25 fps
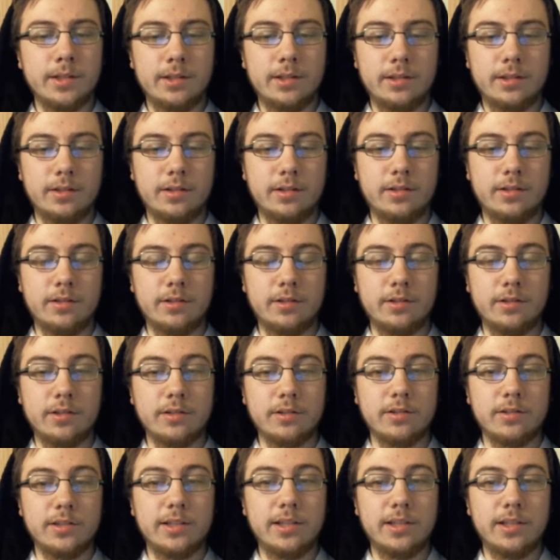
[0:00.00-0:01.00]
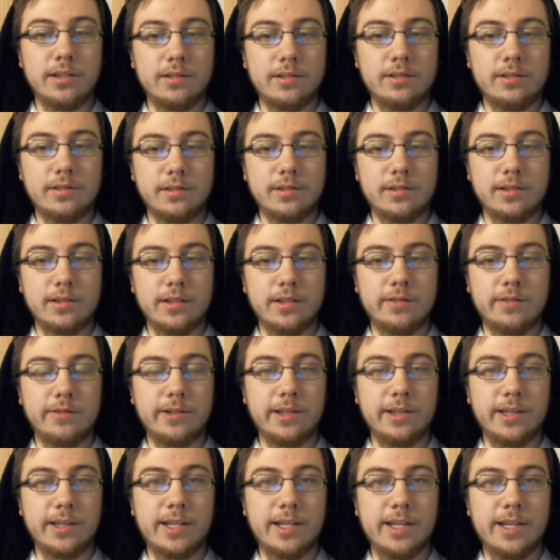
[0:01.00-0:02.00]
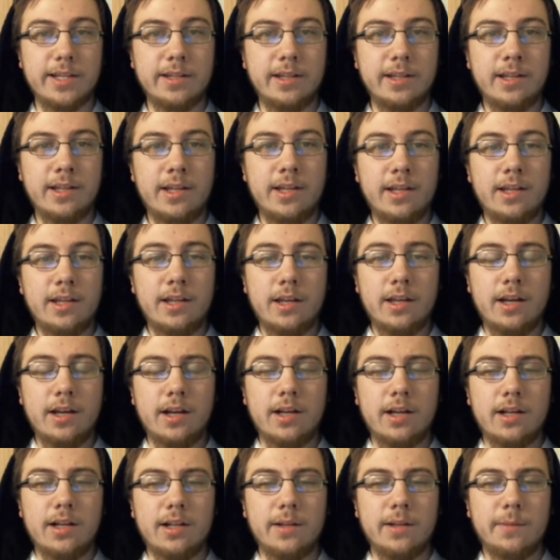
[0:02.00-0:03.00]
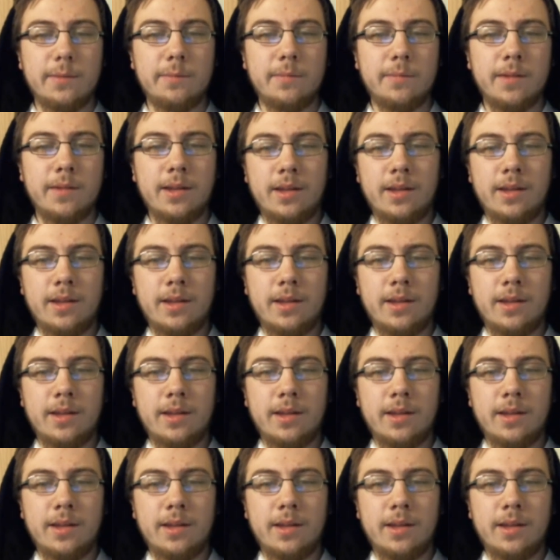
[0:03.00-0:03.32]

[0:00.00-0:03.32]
You learn skills, stuff like that. Um,